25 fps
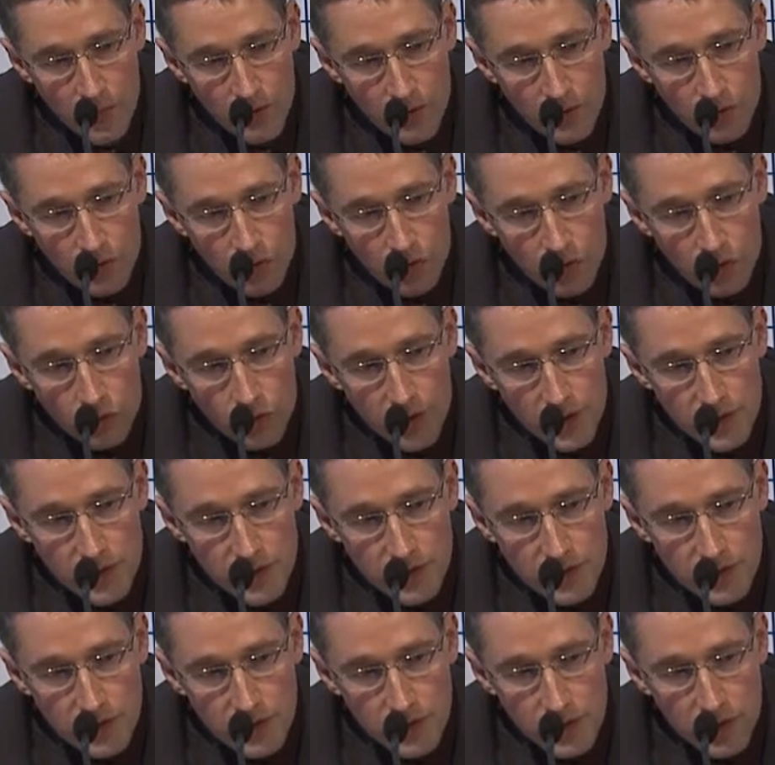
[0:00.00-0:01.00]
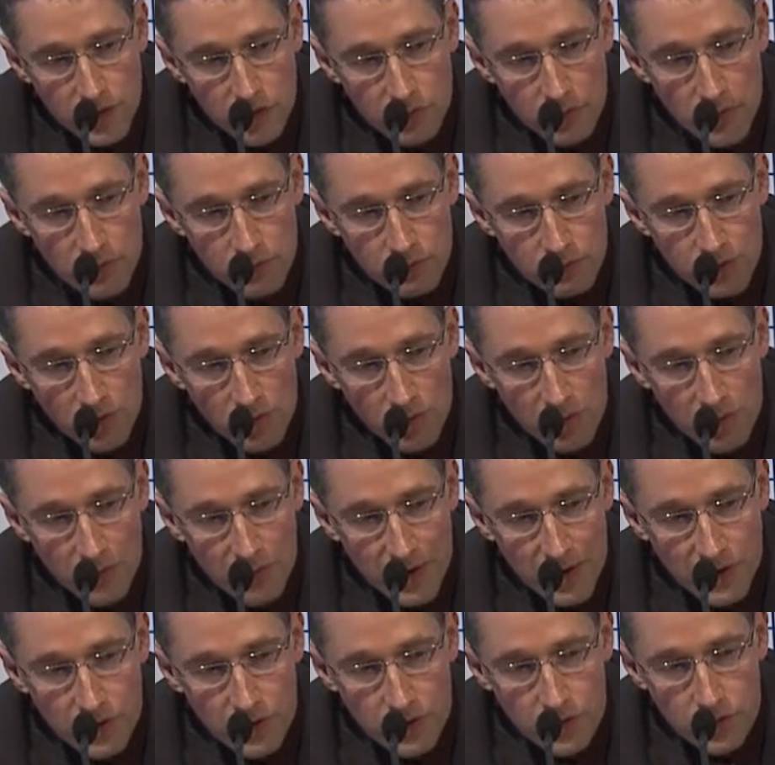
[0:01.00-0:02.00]
Already it's a little bit
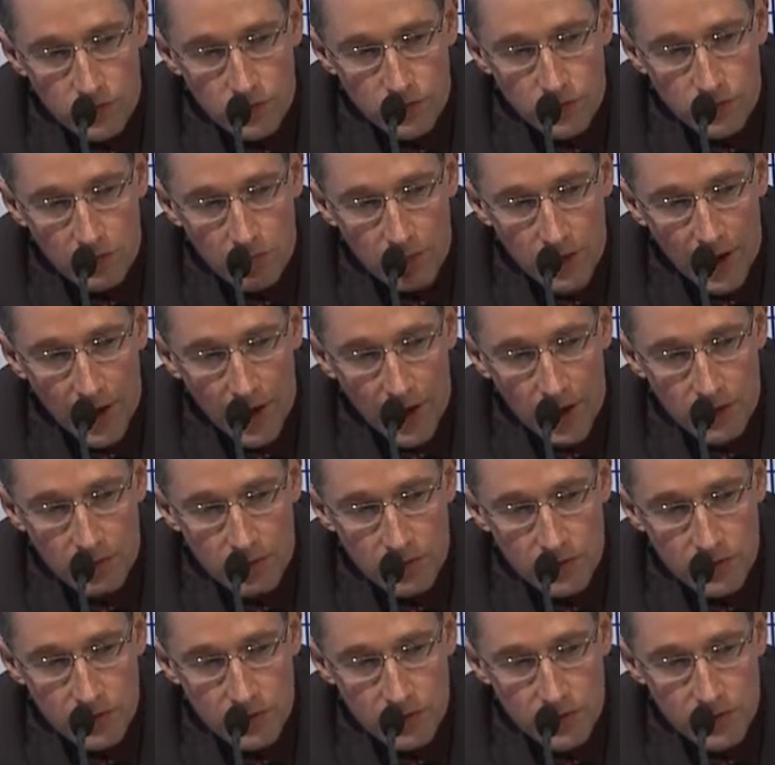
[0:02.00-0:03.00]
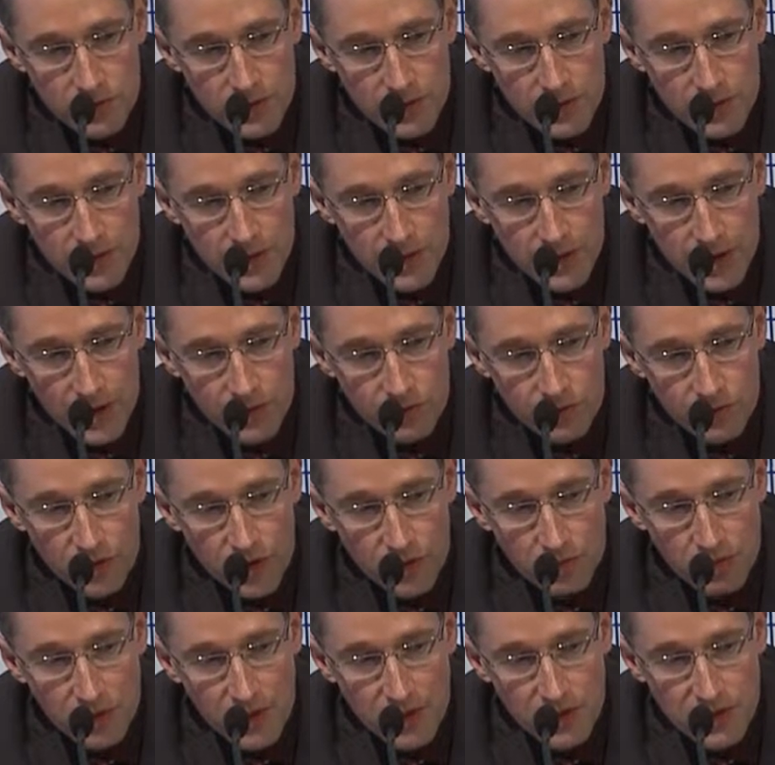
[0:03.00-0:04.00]
problematical for black because he can't really
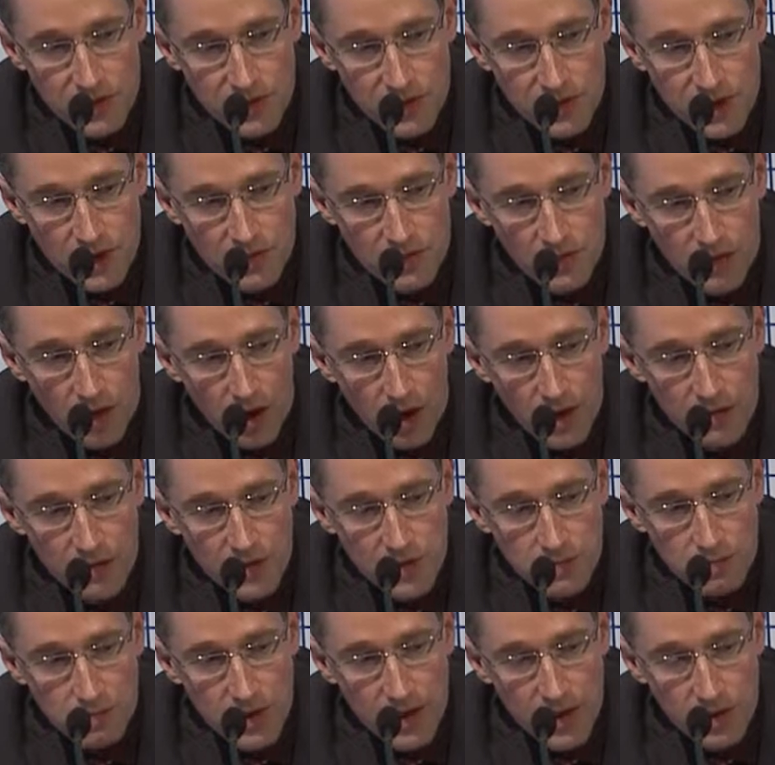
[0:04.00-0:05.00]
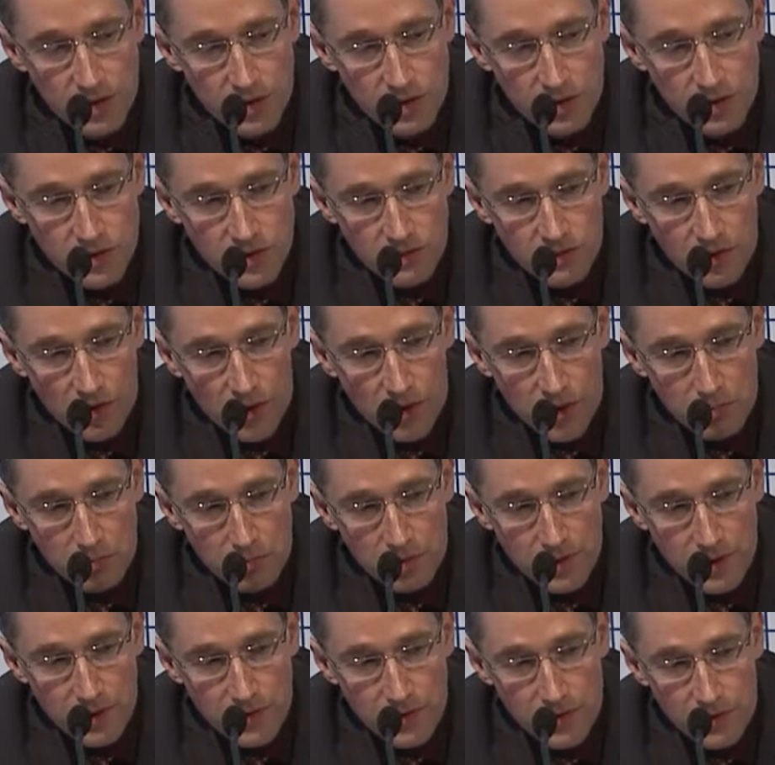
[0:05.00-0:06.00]
play c5. This pin looks very
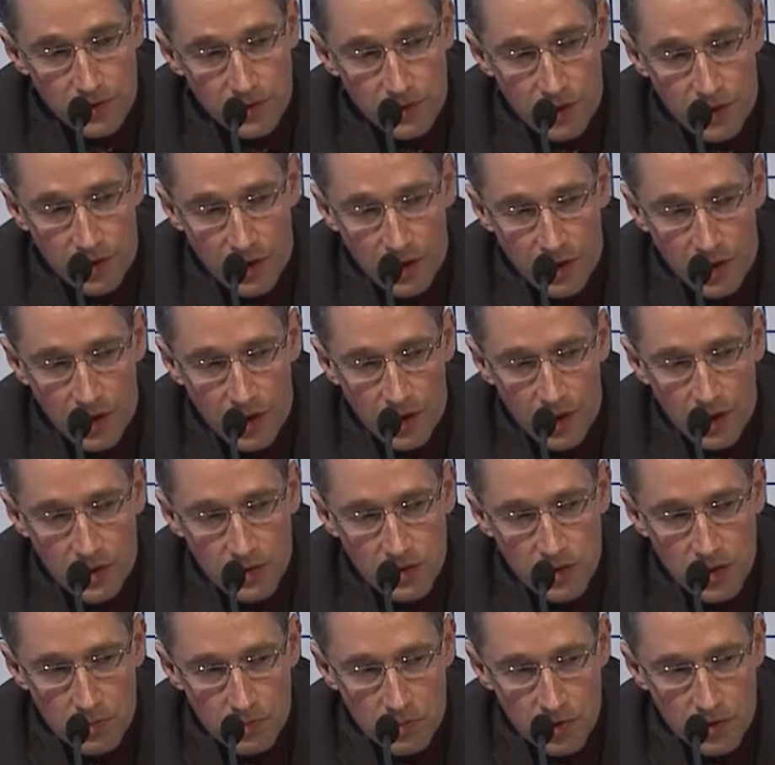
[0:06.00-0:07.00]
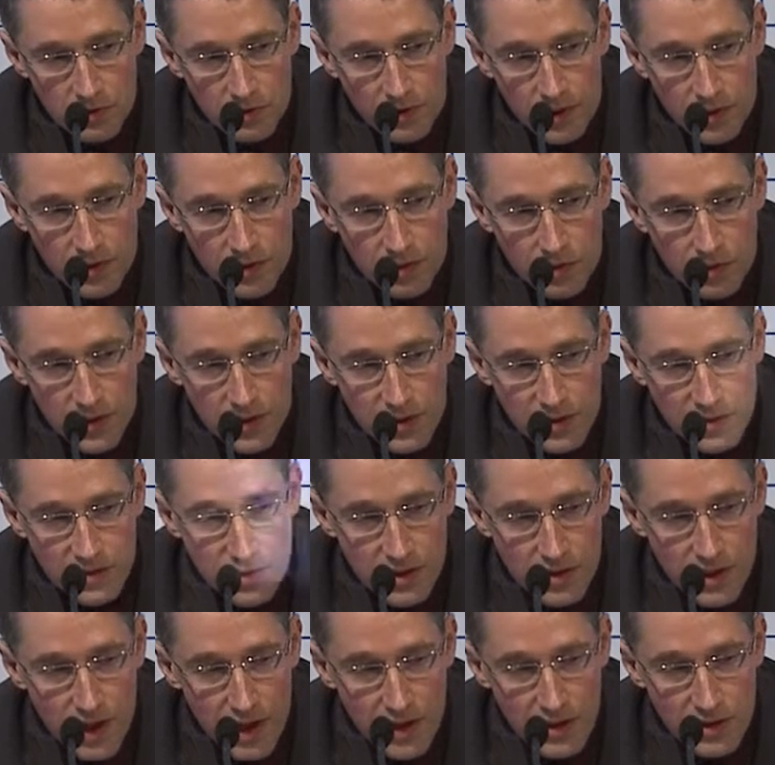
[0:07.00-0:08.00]
unpleasant. Some move like queen
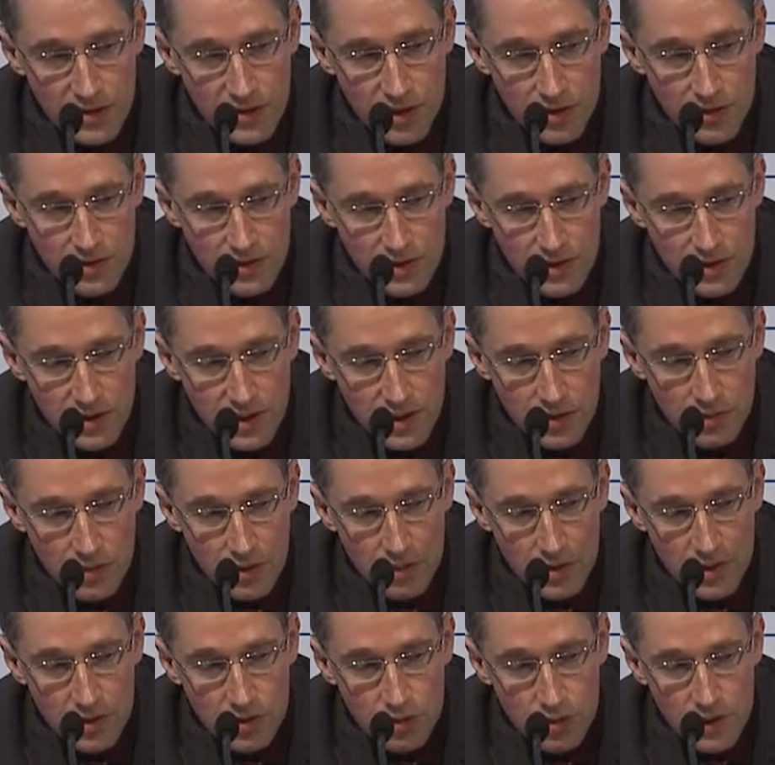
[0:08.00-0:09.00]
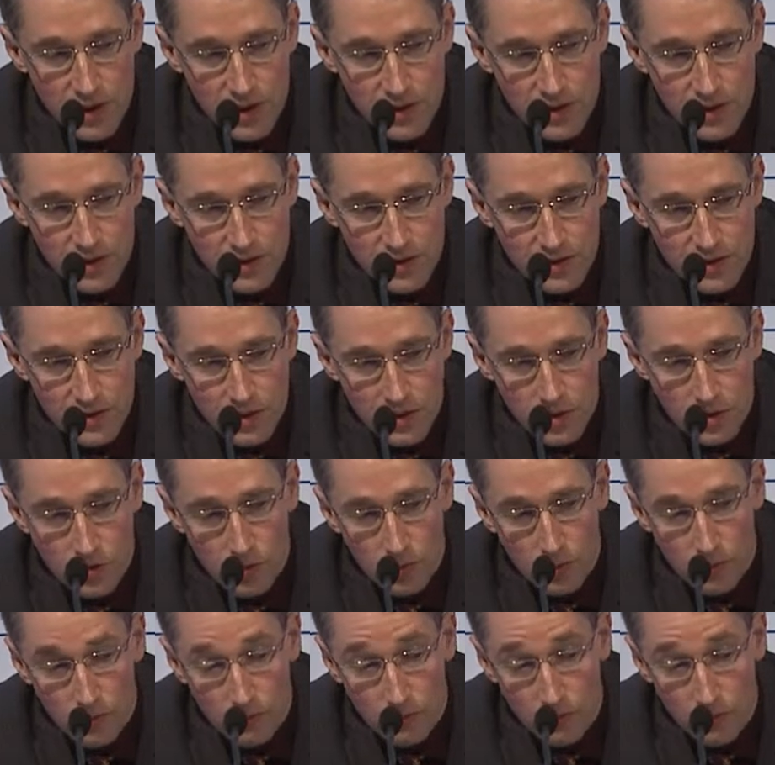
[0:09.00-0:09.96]
c8, I was thinking maybe queen d2.